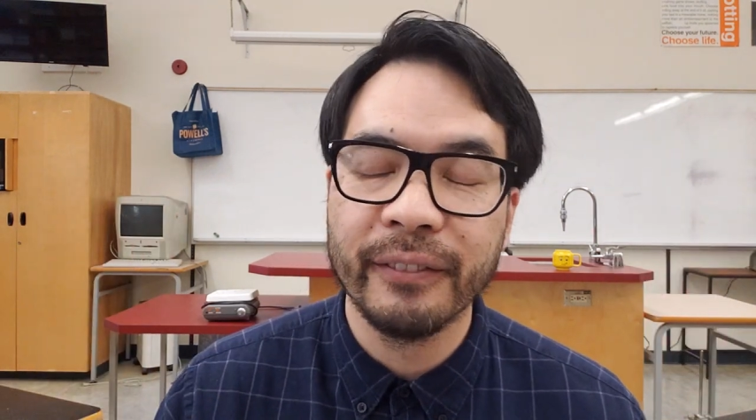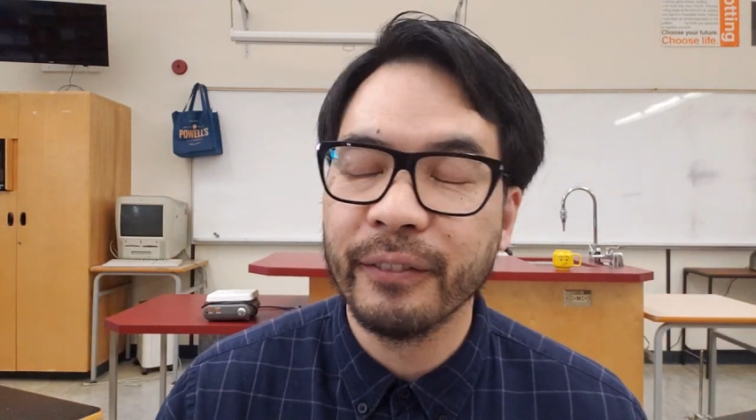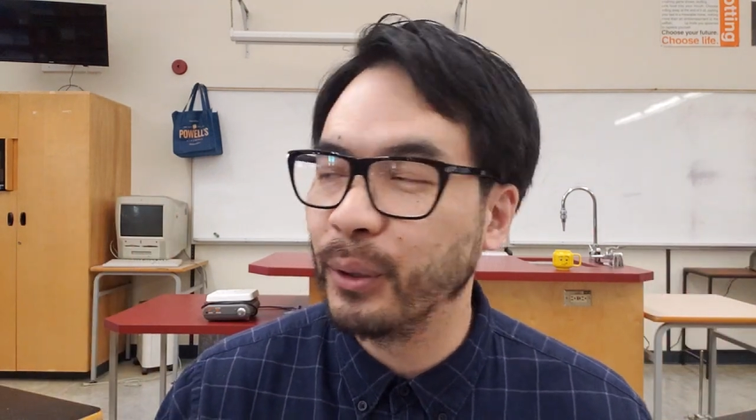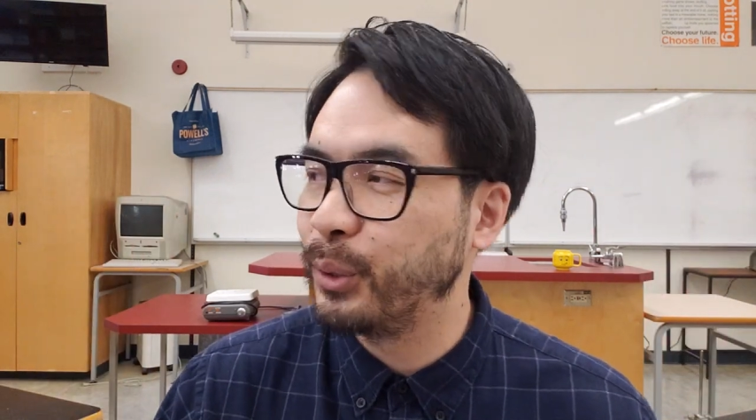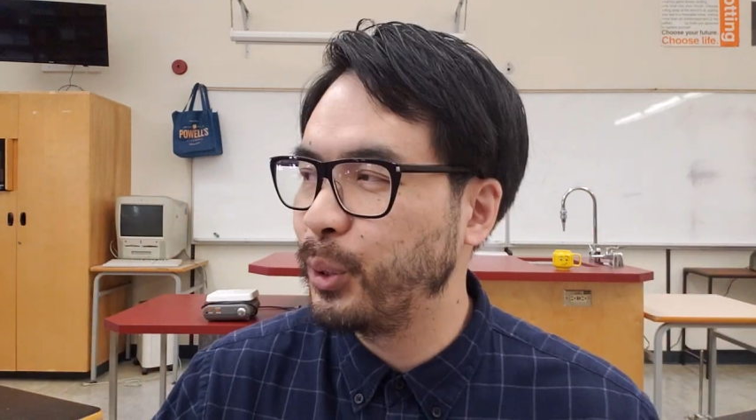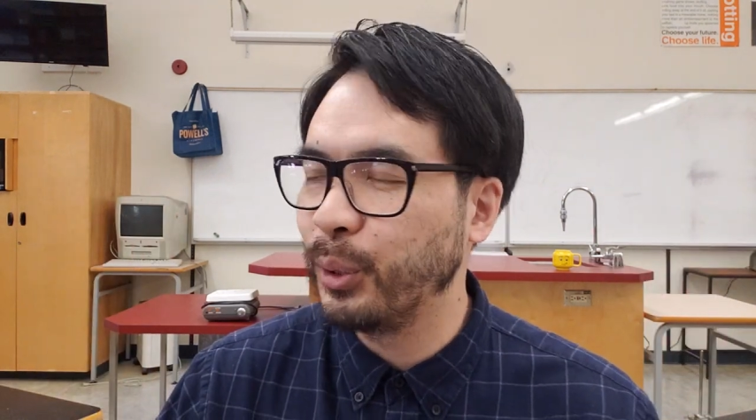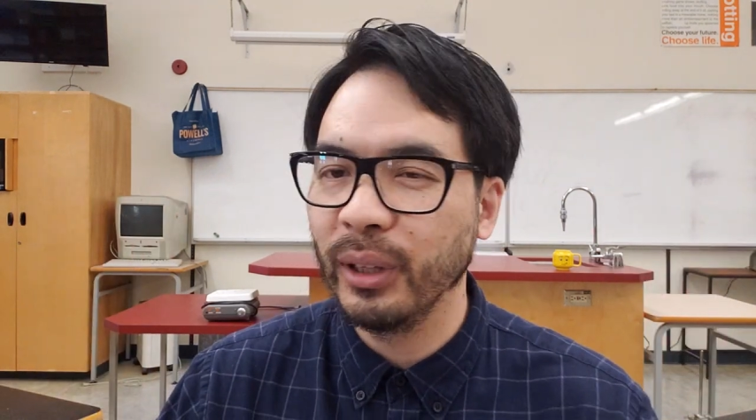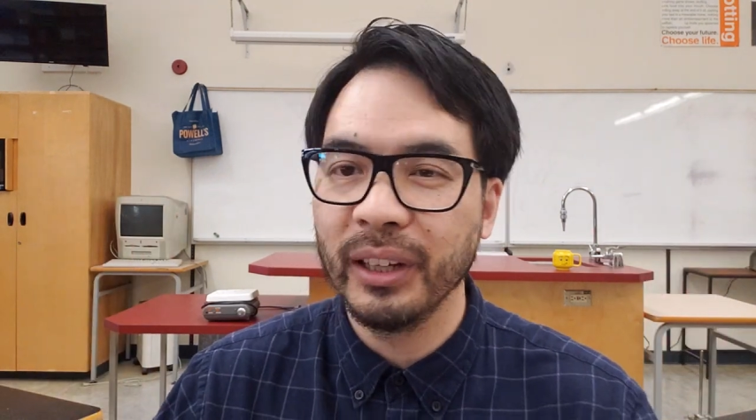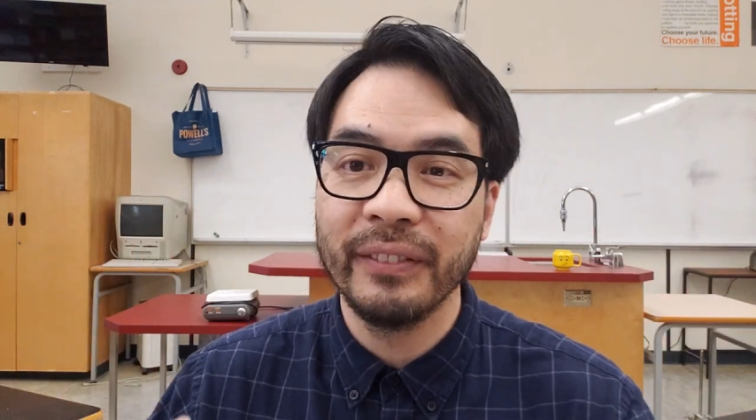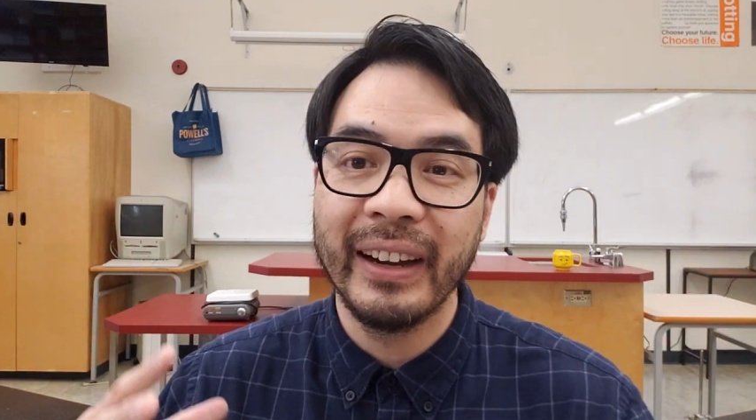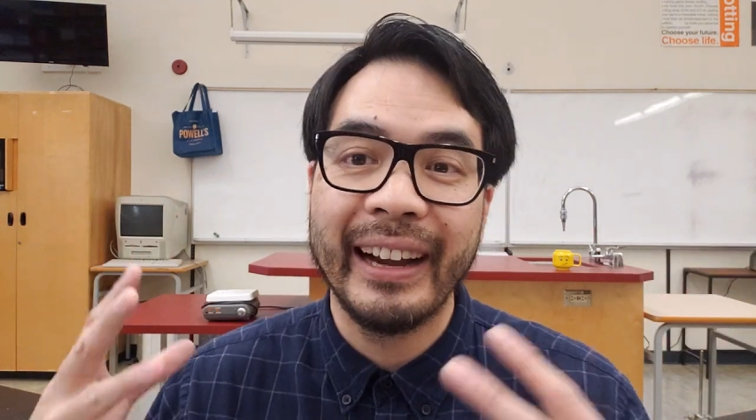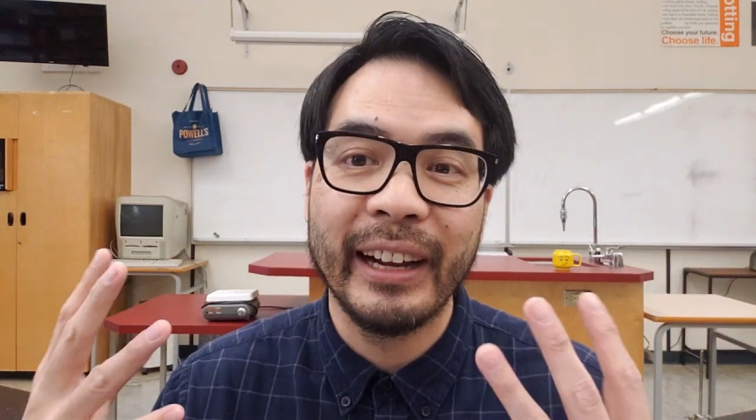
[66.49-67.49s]
for a total
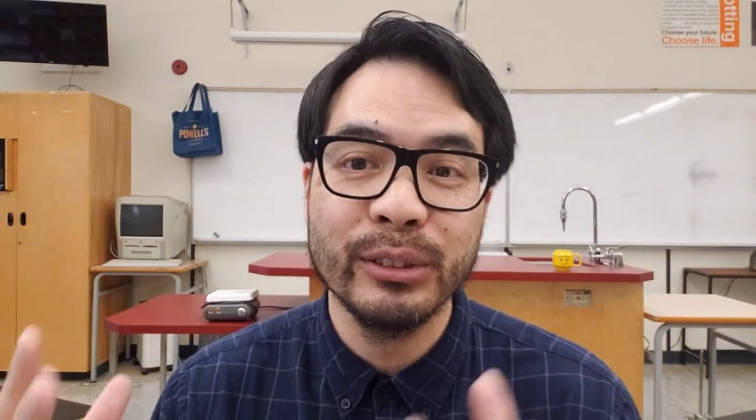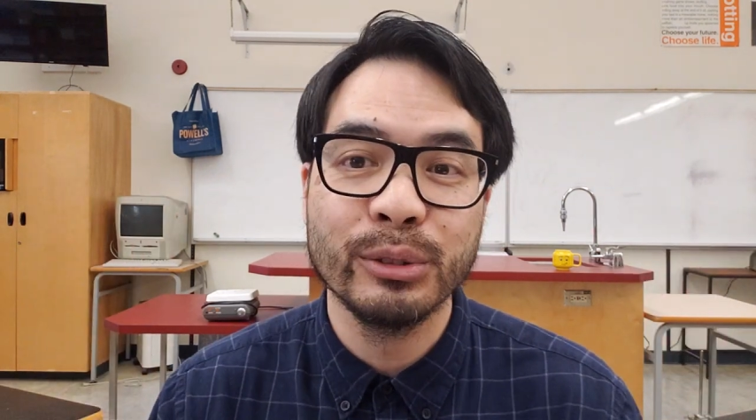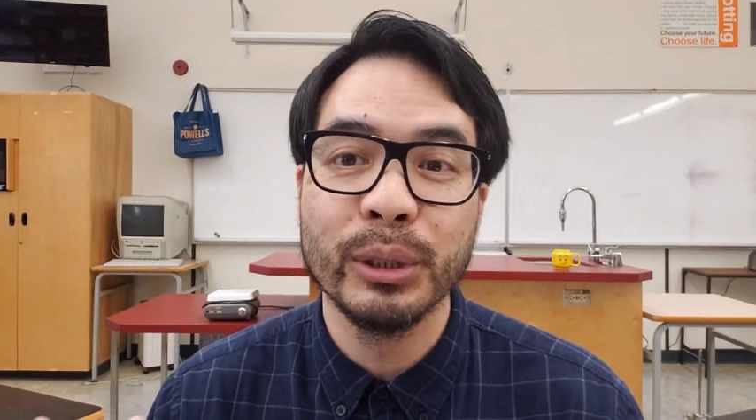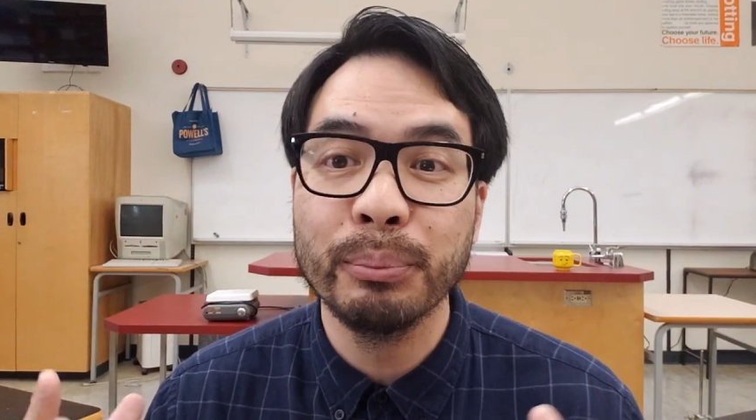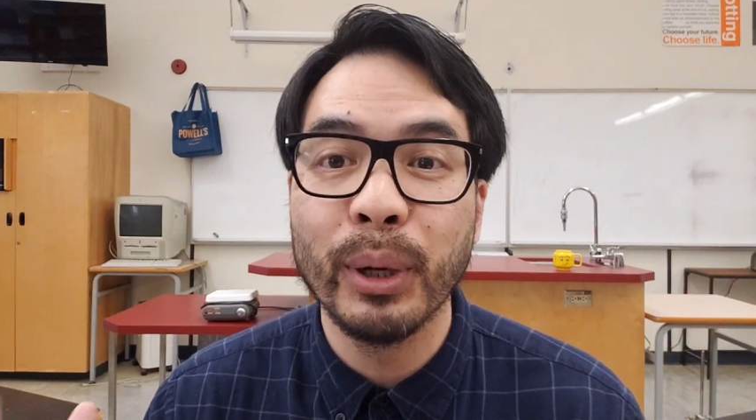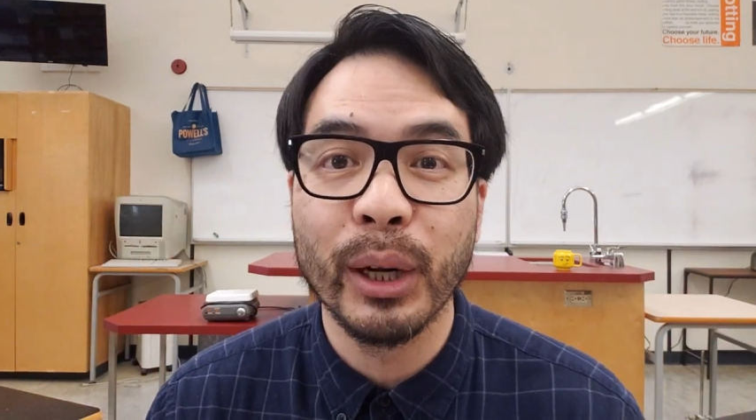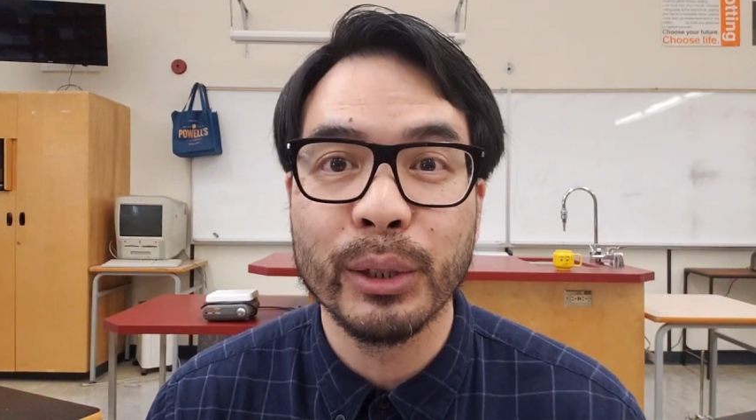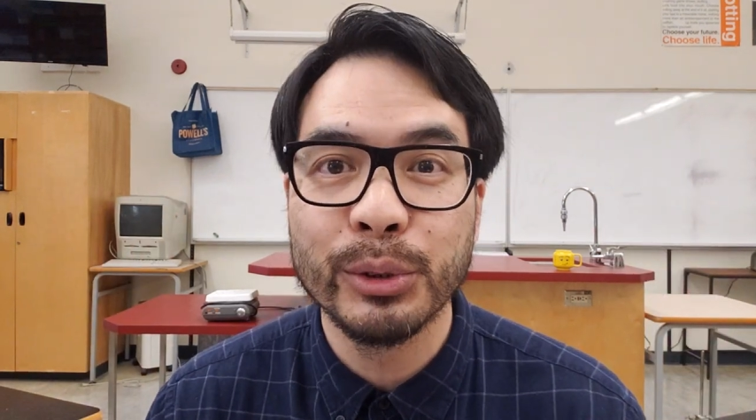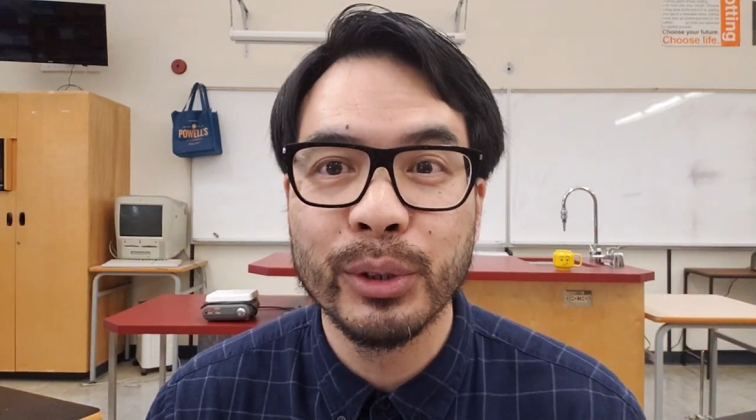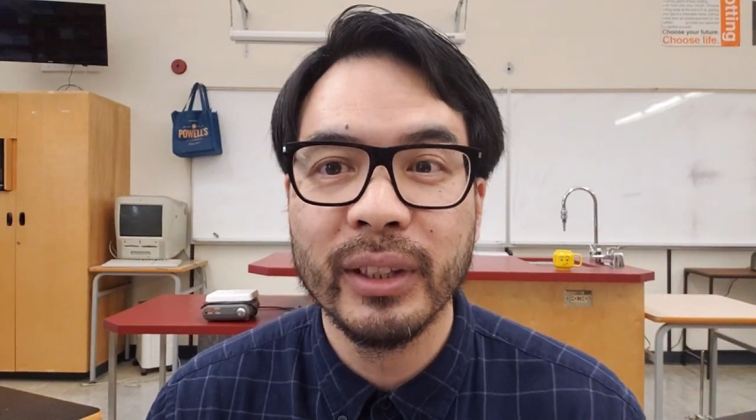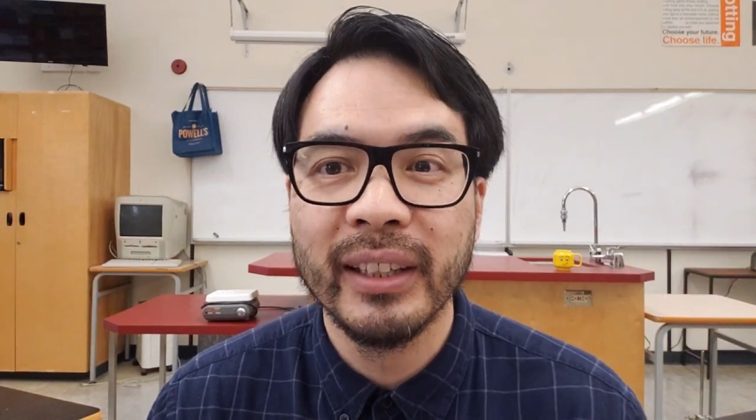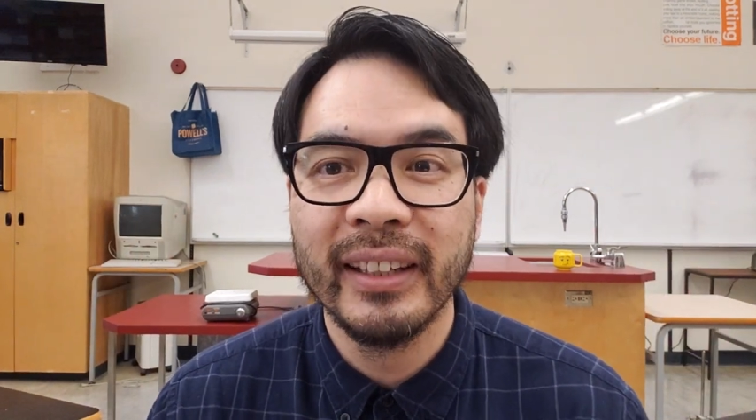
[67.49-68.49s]
of 100 marks.